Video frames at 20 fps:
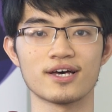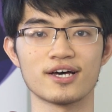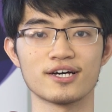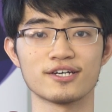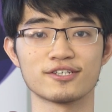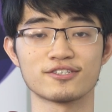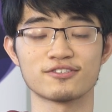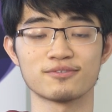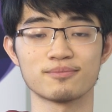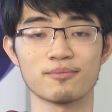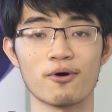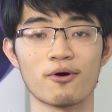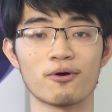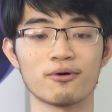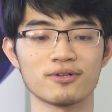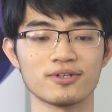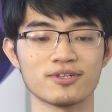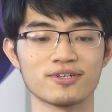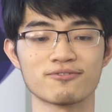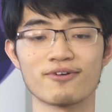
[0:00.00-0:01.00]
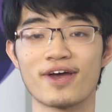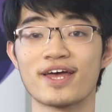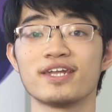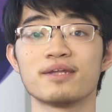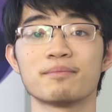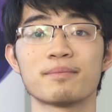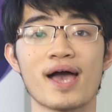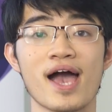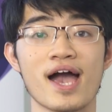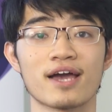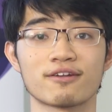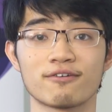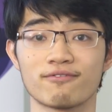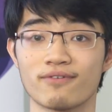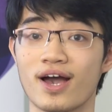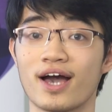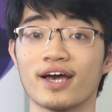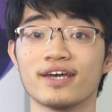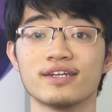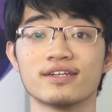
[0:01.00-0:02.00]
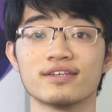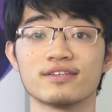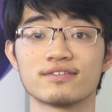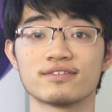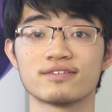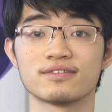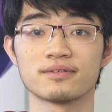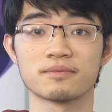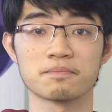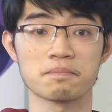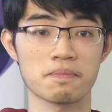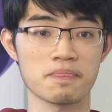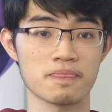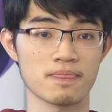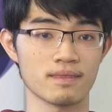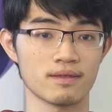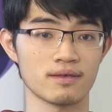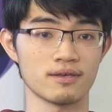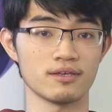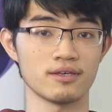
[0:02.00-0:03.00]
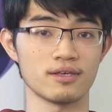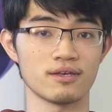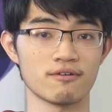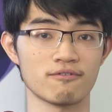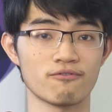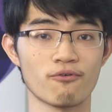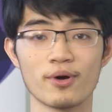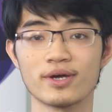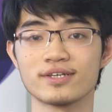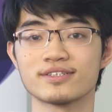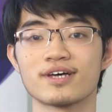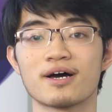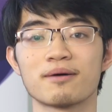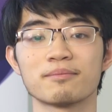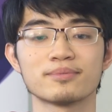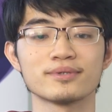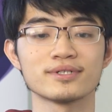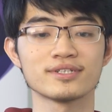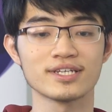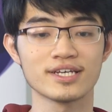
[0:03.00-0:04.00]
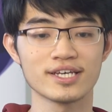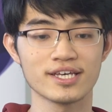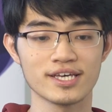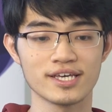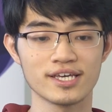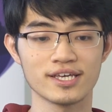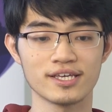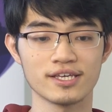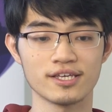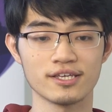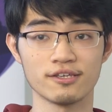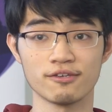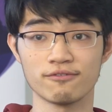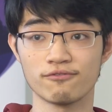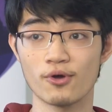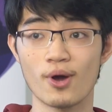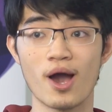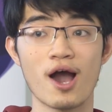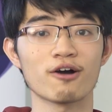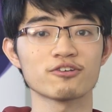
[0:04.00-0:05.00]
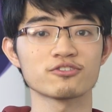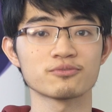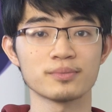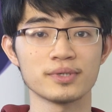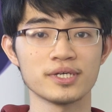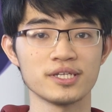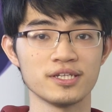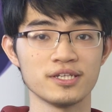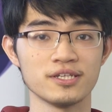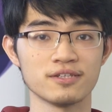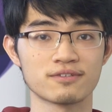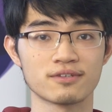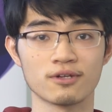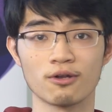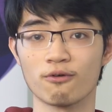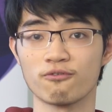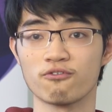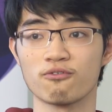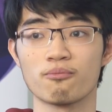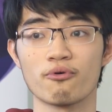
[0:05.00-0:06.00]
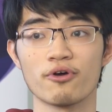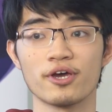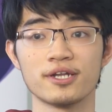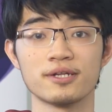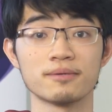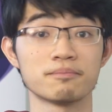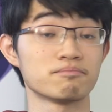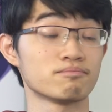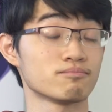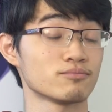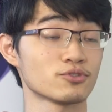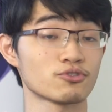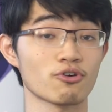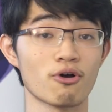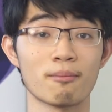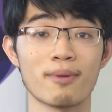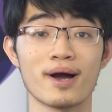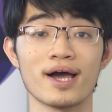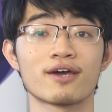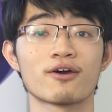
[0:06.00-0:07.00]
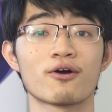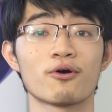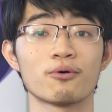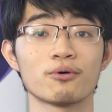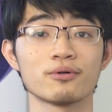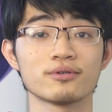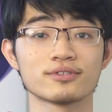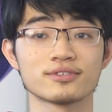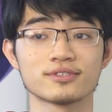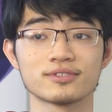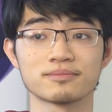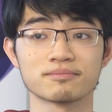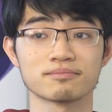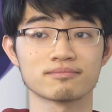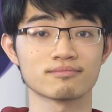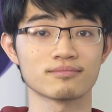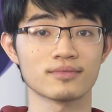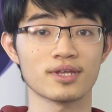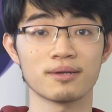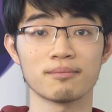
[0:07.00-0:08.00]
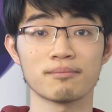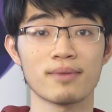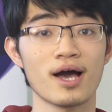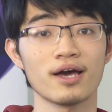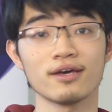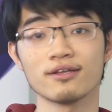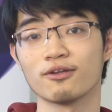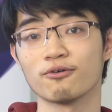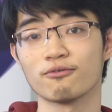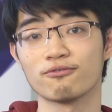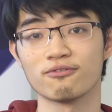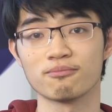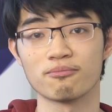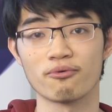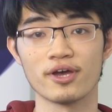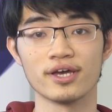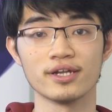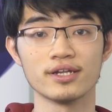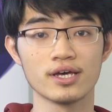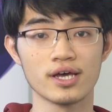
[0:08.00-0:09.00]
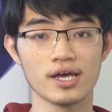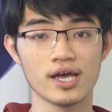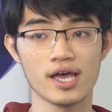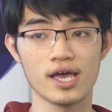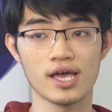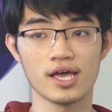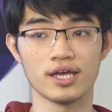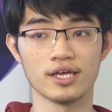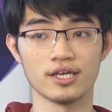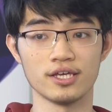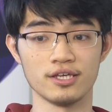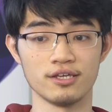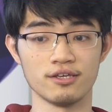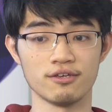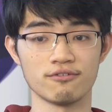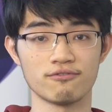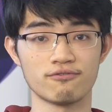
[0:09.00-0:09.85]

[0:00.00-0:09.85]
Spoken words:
a small, random act of kindness. For example, if your housemate needs a loaf of bread, drop by Coles and buy a loaf of bread. If,